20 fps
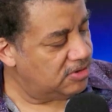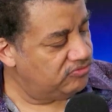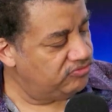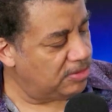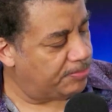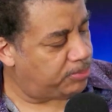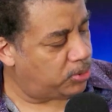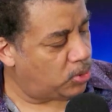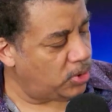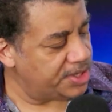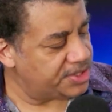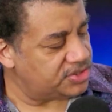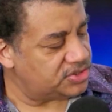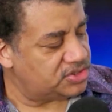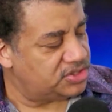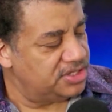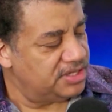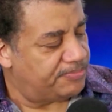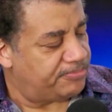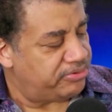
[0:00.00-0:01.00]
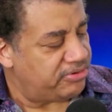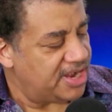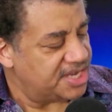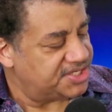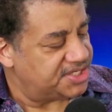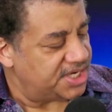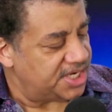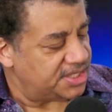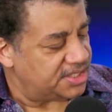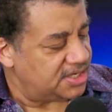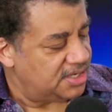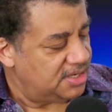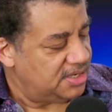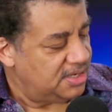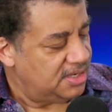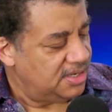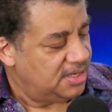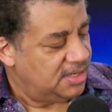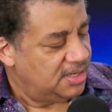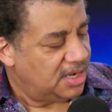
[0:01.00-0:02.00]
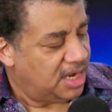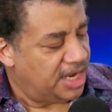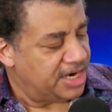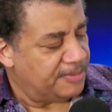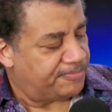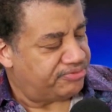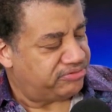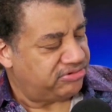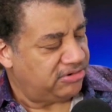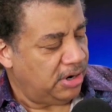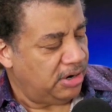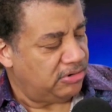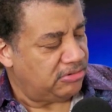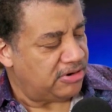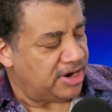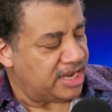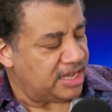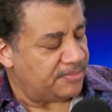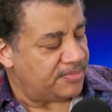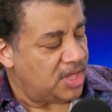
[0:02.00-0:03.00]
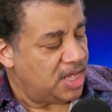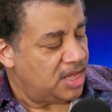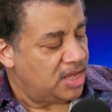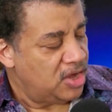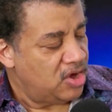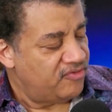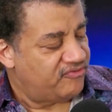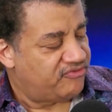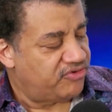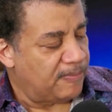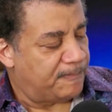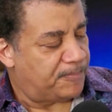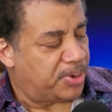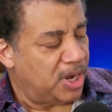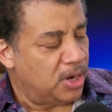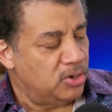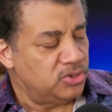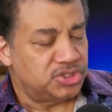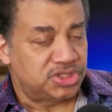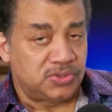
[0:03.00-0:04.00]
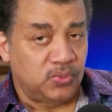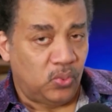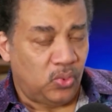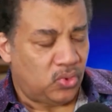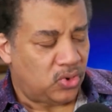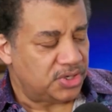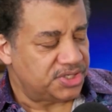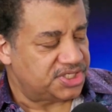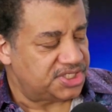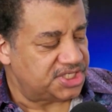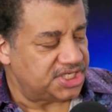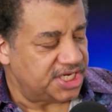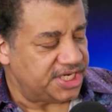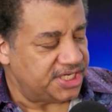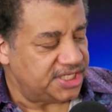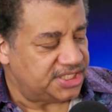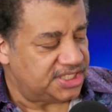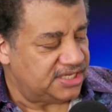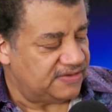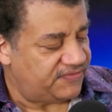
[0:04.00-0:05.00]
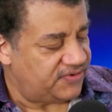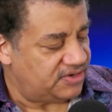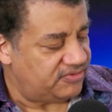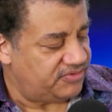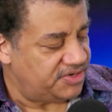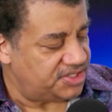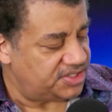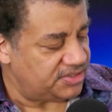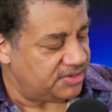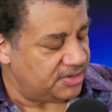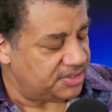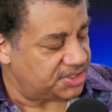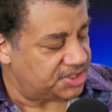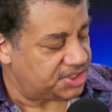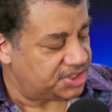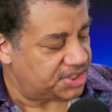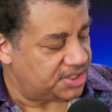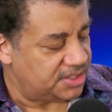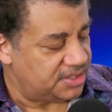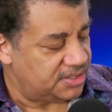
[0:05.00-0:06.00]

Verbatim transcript: Report to the President on a Program for Post-War Scientific Research